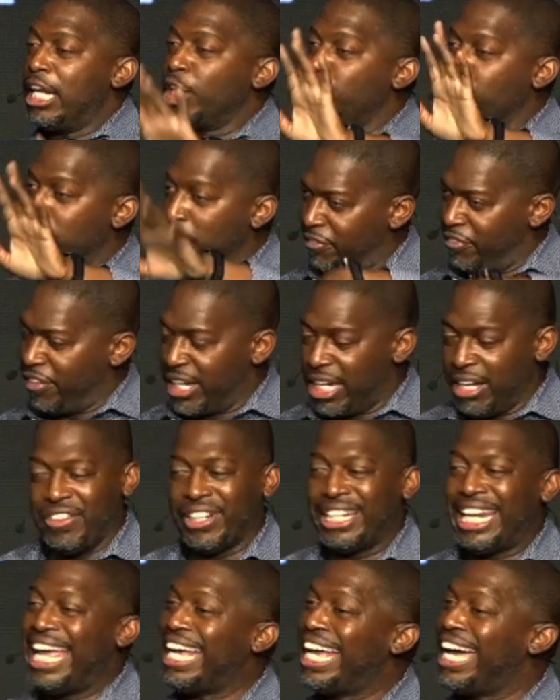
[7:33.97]
you need to forgive her.
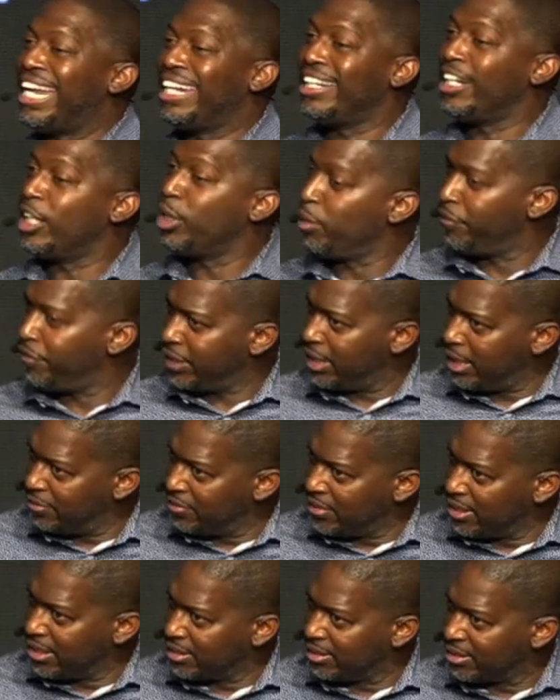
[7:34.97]
They ain't got nothing to do with
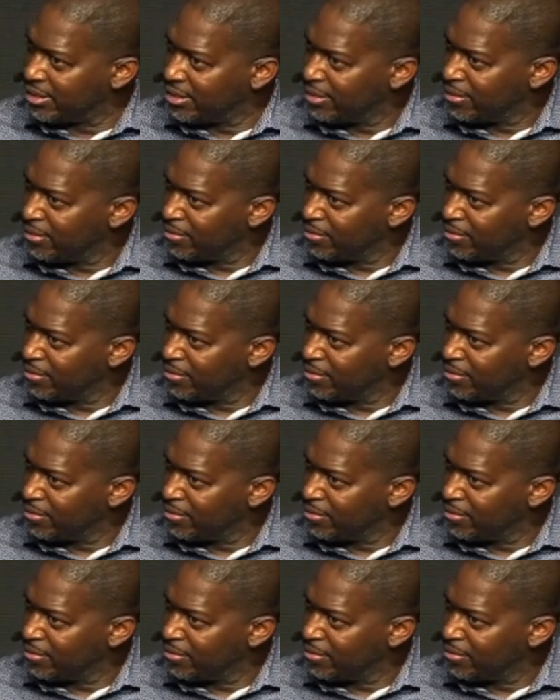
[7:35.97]
forgiveness.